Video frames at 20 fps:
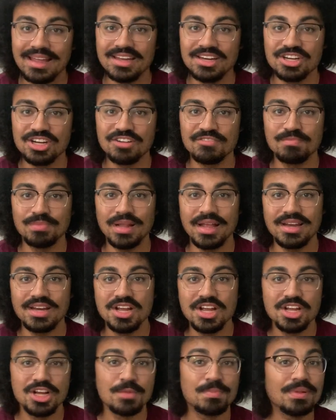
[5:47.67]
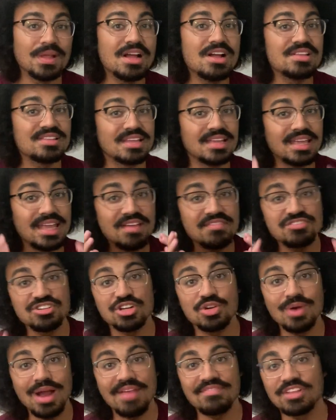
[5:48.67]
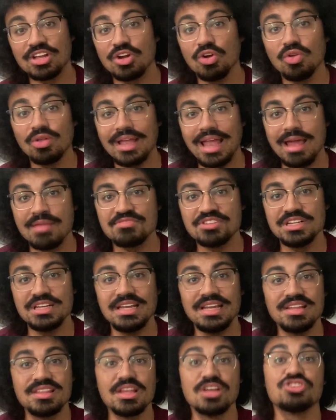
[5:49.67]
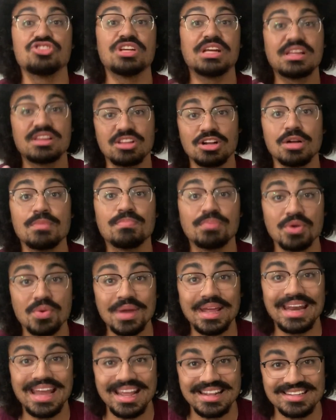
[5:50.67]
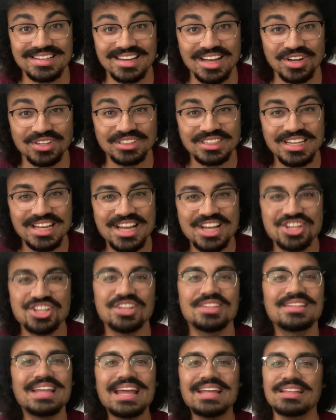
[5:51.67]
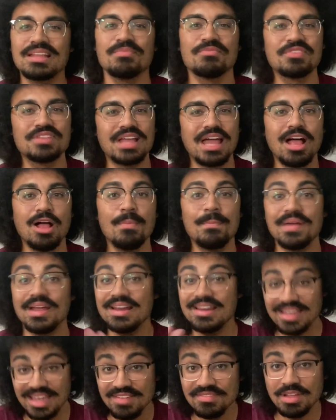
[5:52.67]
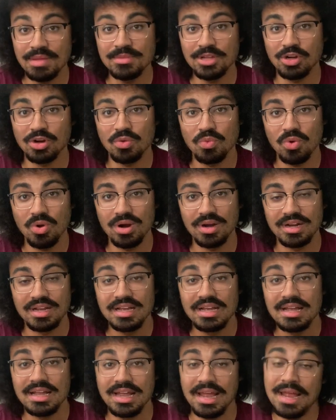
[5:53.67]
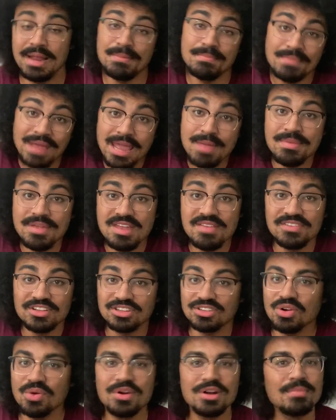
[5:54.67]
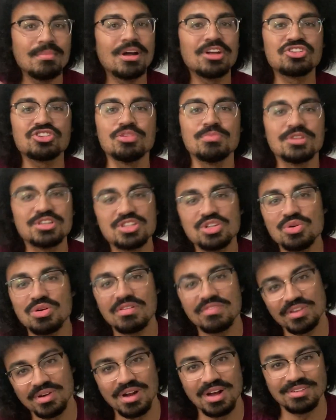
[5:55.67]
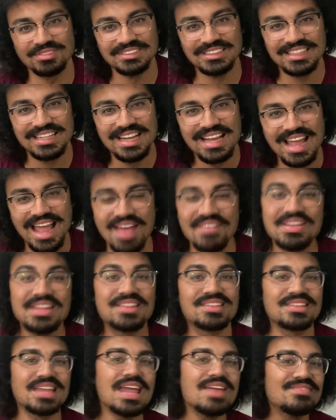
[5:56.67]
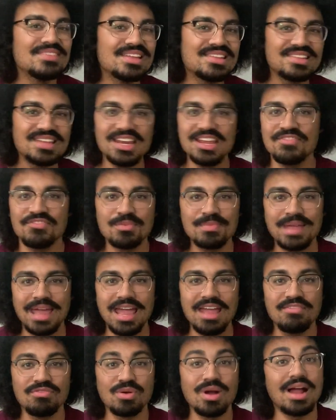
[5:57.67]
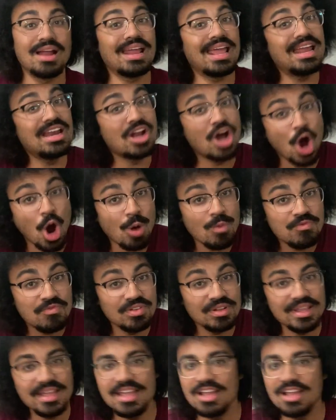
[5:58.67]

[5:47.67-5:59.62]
in Nerfblend, your players can give Shagraf the gold cap she needs so she can start brewing an antidote. She'll thank them for the help and give them their reward, and maybe even throw in a mushroom or 2 of her own. Having saved the city from cave rot and hopefully